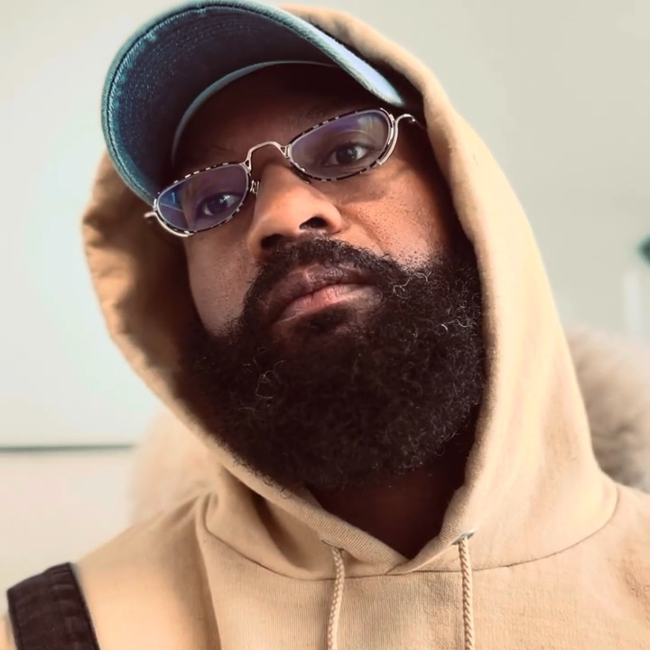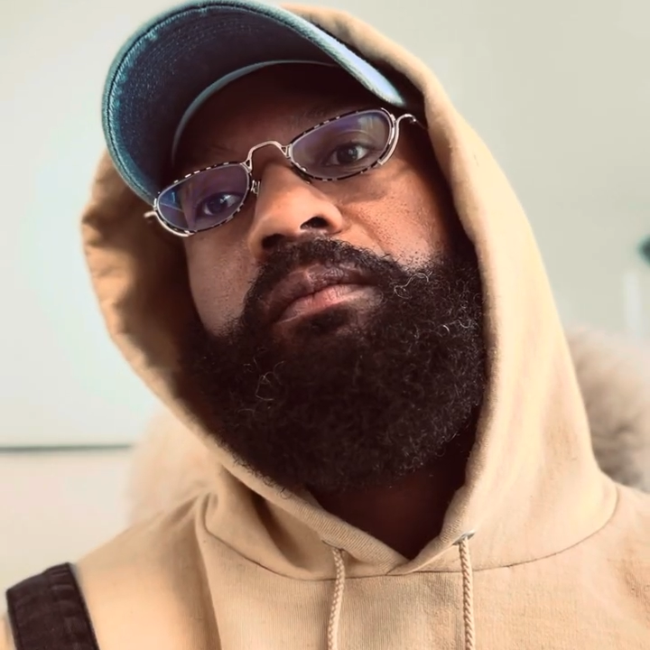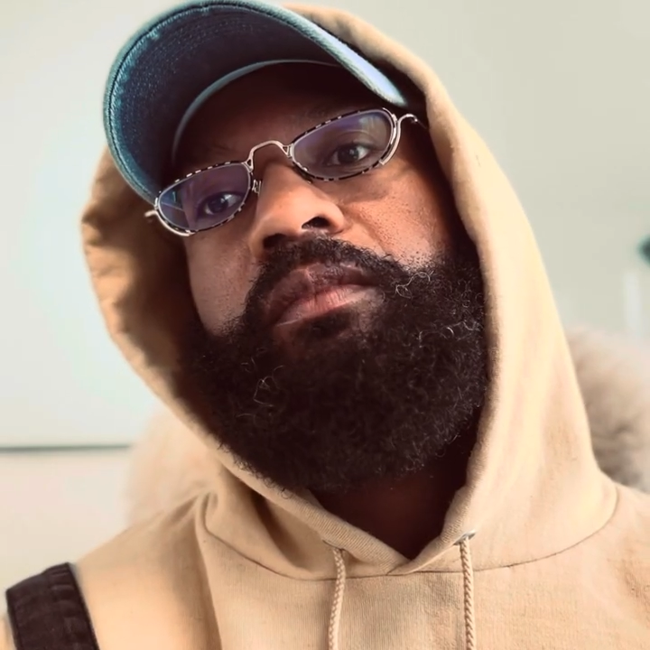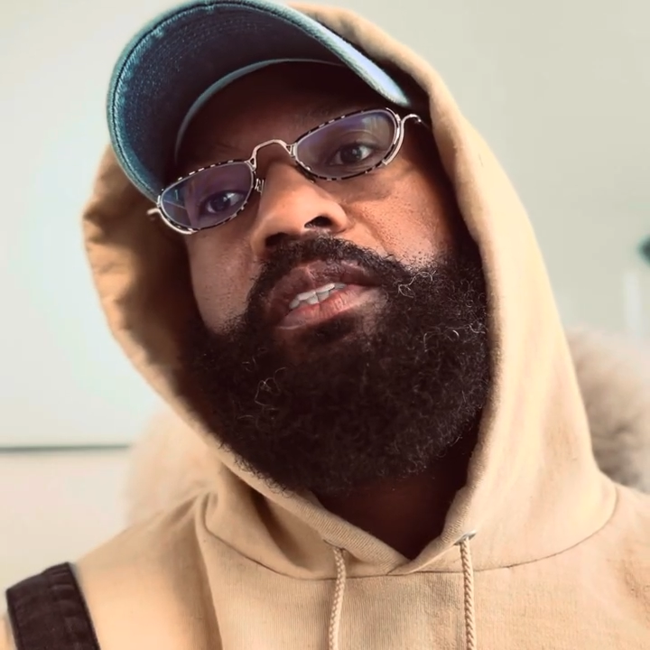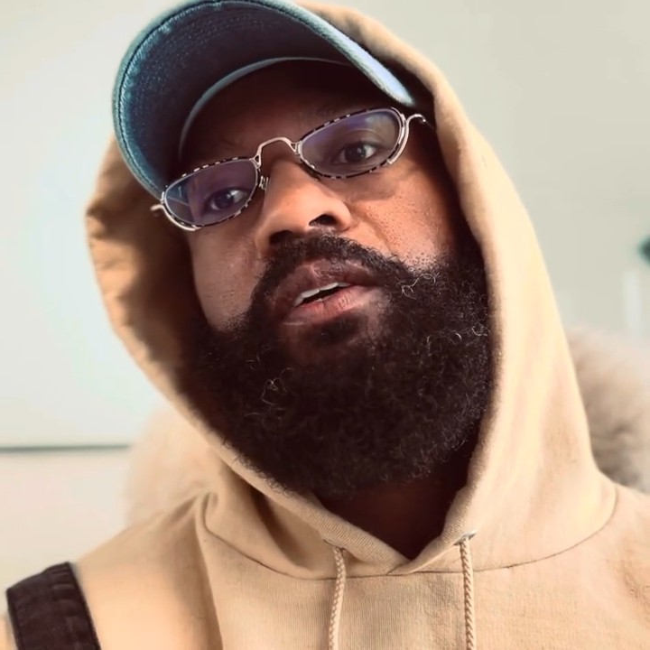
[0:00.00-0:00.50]

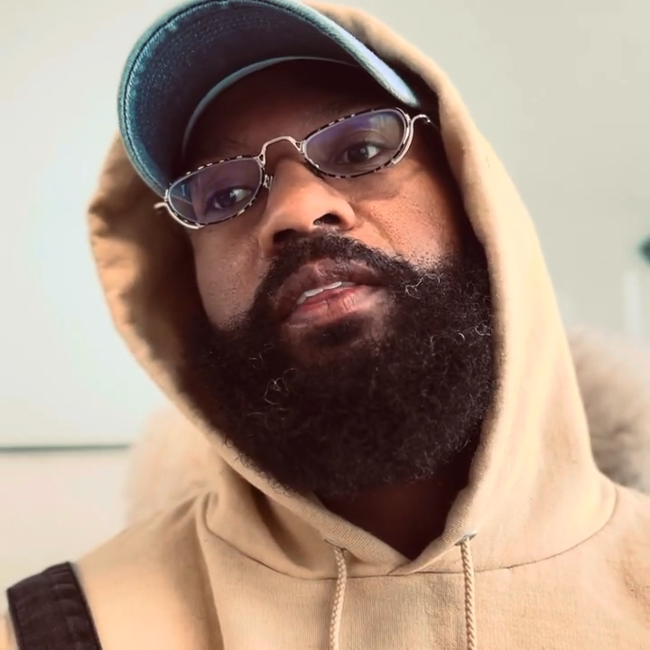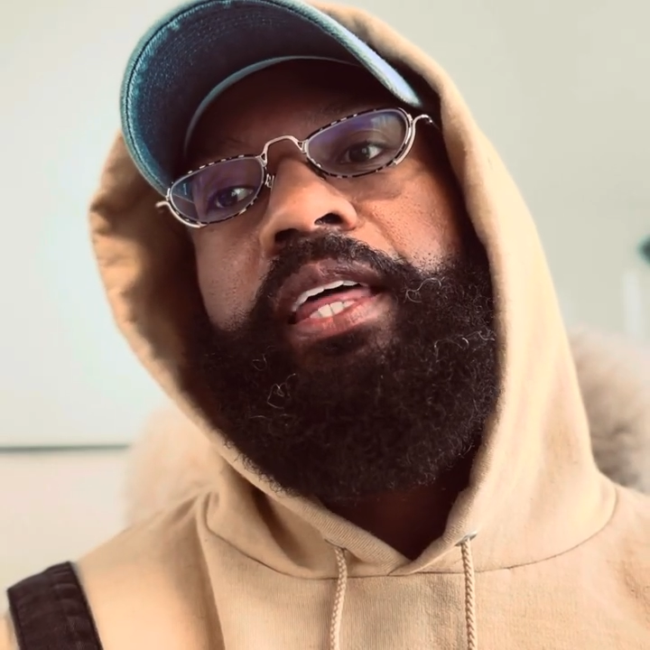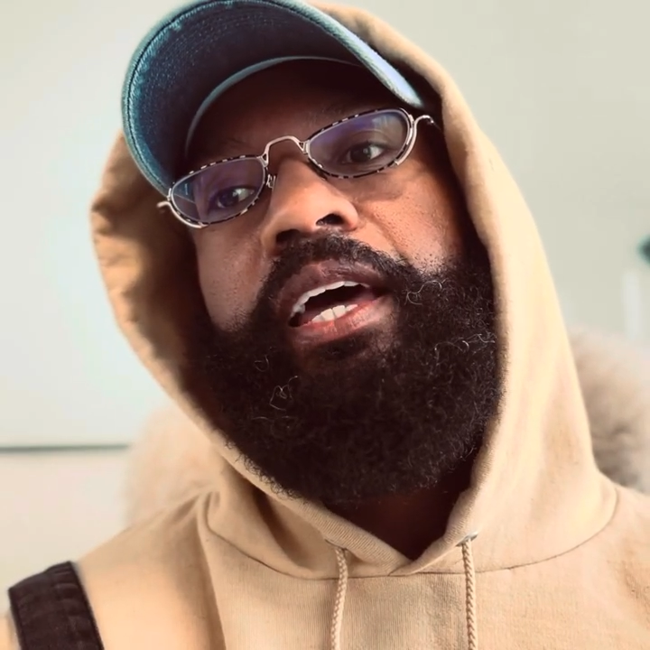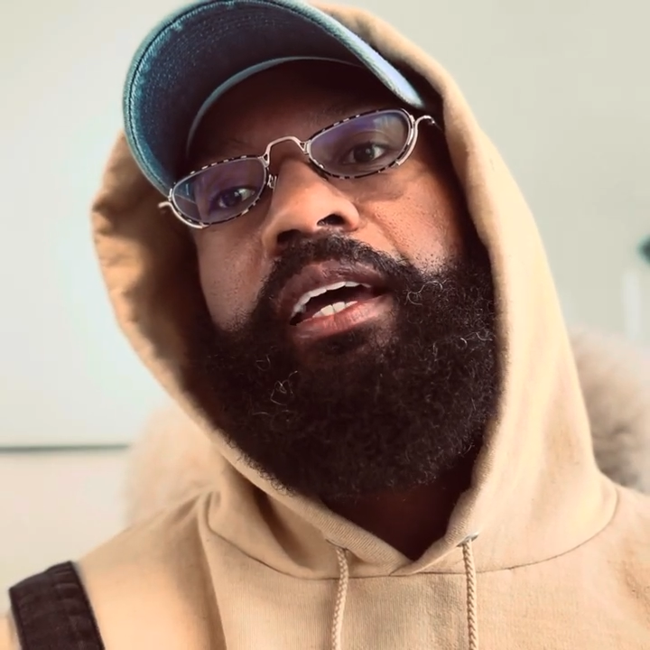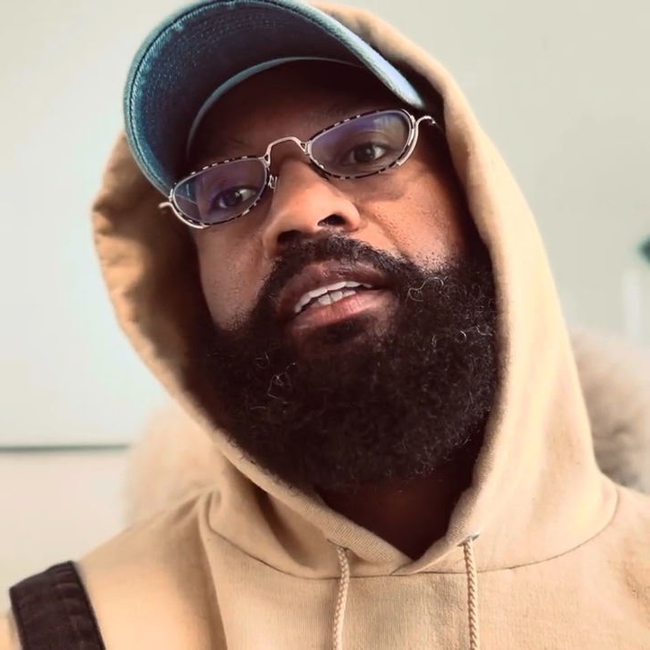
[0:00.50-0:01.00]
so
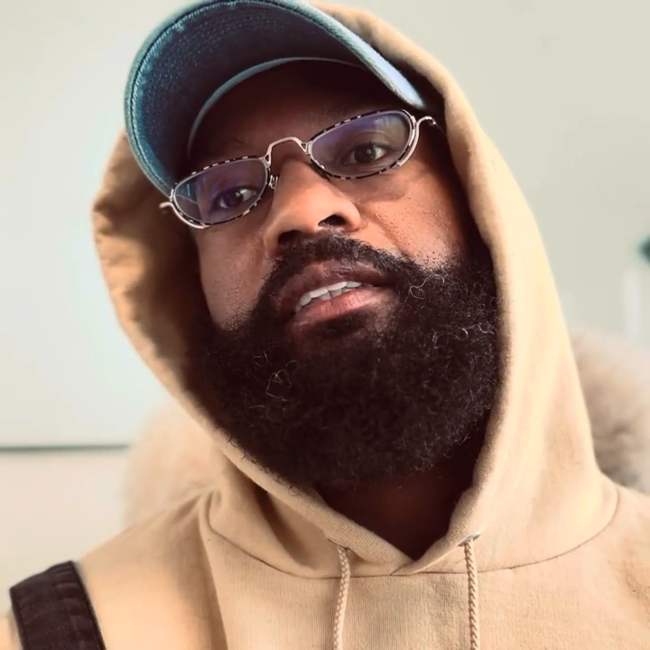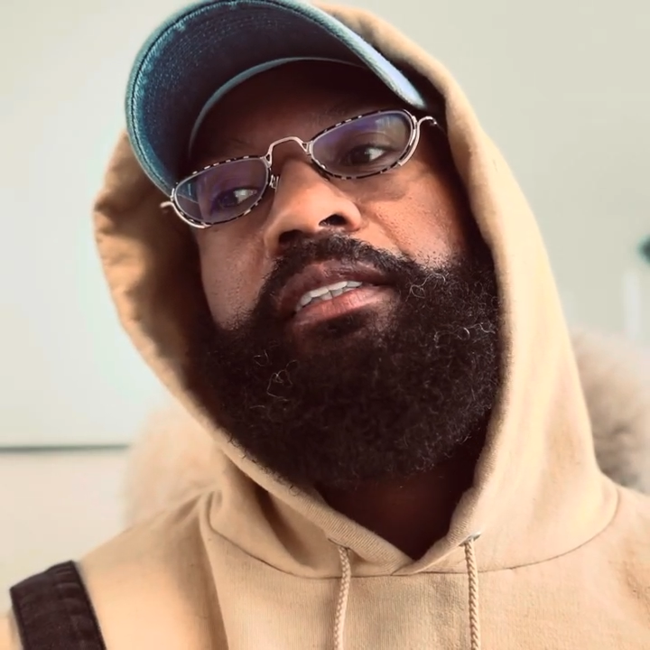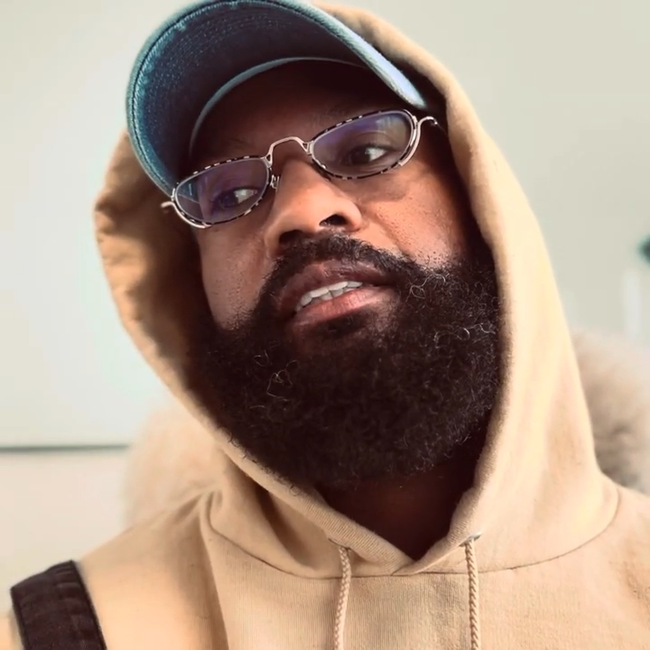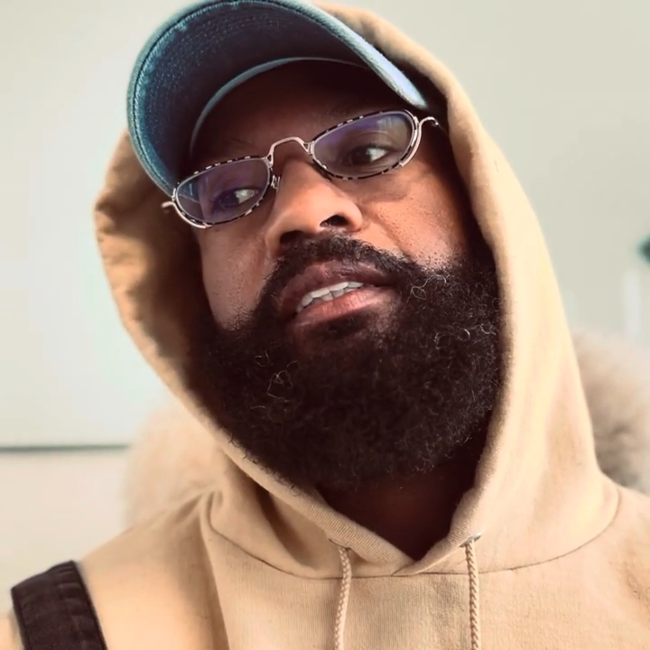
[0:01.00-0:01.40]
that